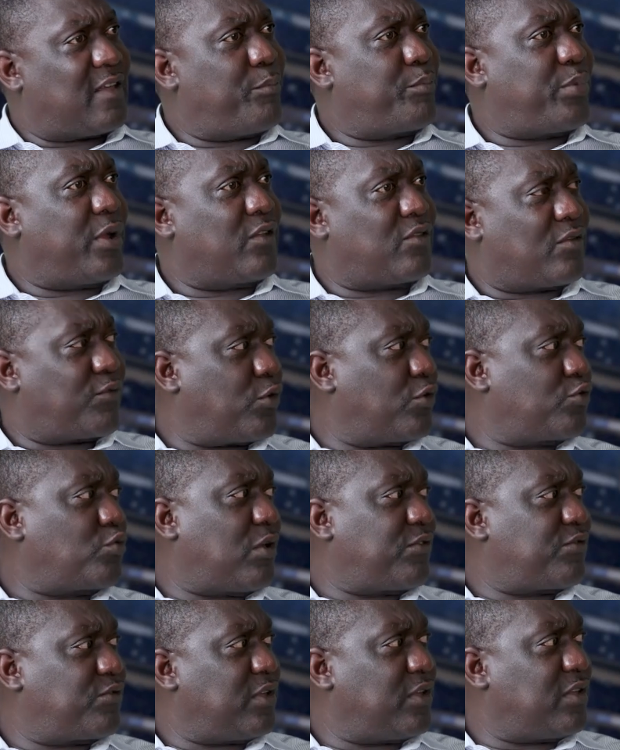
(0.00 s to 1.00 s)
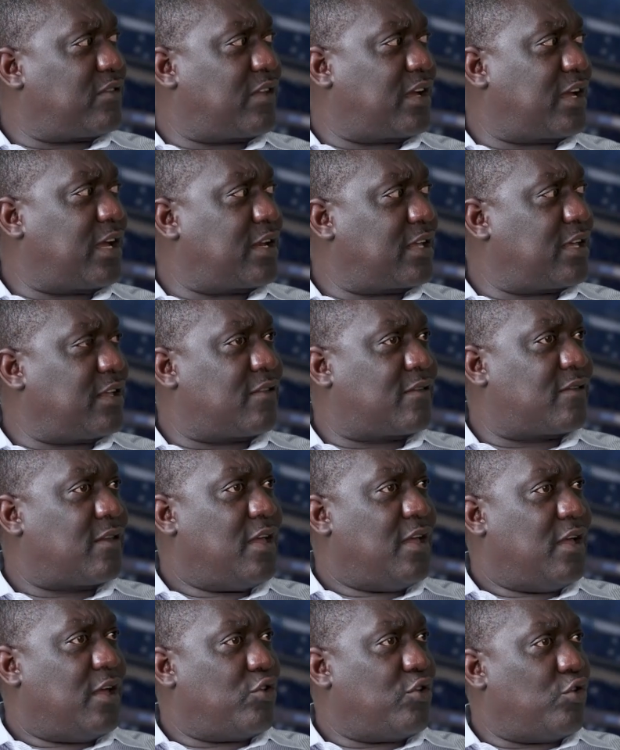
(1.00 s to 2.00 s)
some parents, of course, who have still taken
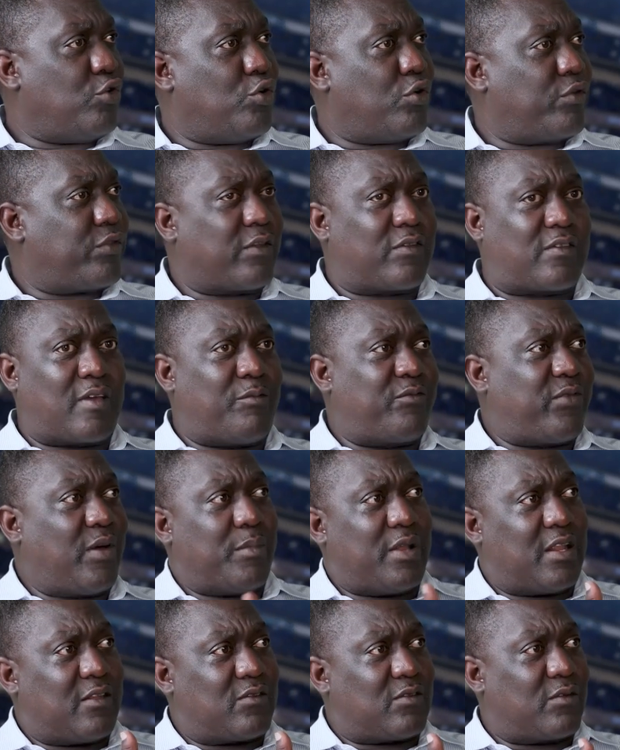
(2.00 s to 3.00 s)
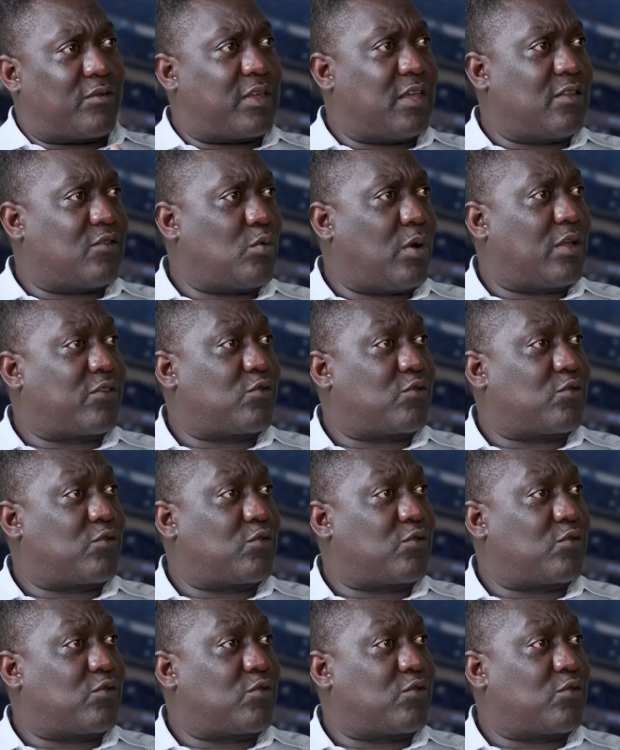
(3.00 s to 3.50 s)
kids. You know that some families of kids who